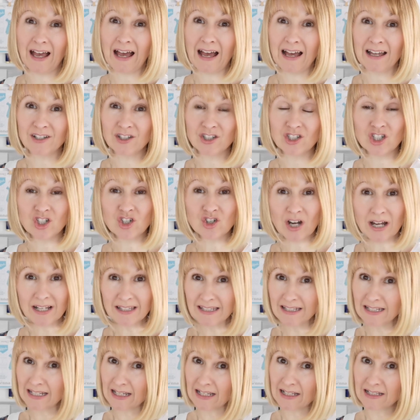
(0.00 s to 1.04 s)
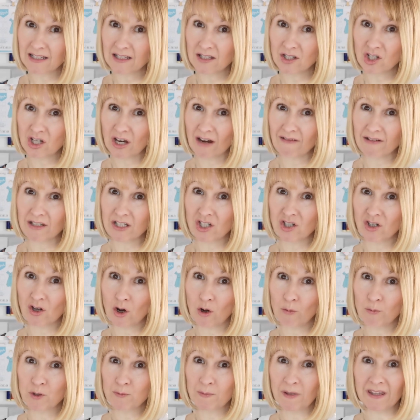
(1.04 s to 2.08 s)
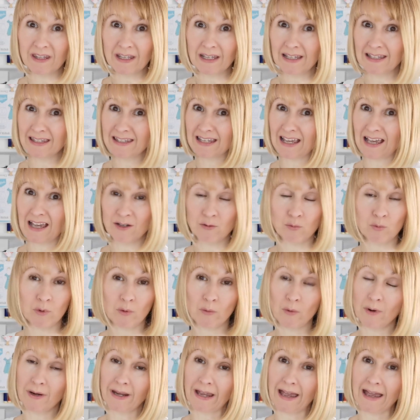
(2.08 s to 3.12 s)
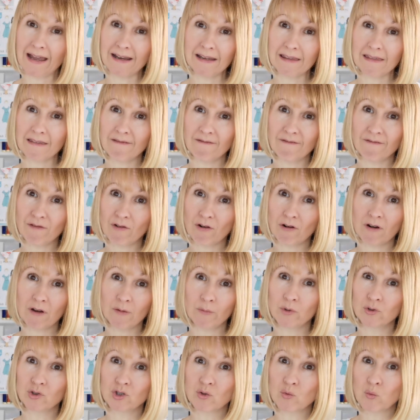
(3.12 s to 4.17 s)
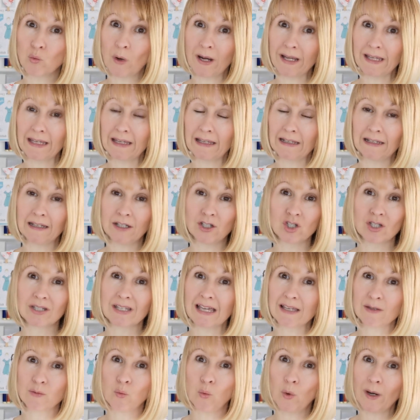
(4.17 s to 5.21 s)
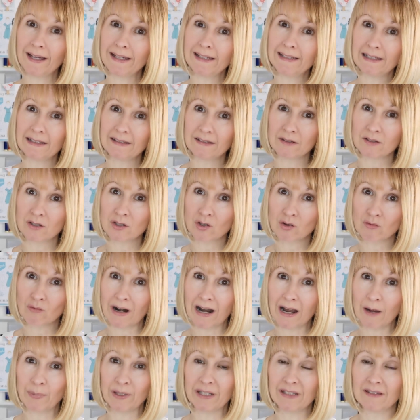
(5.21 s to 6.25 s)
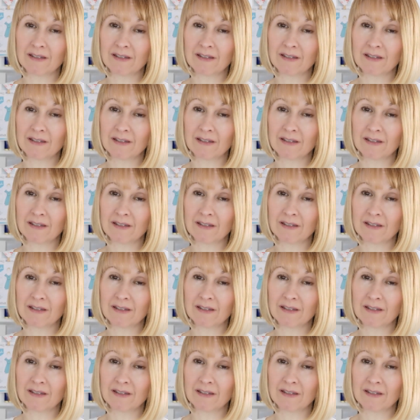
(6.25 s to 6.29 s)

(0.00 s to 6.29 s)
And she tried to take it to the charity shops, but they said, we won't get anything for it, we'll just weigh it in, it just gets weighed in as scrap,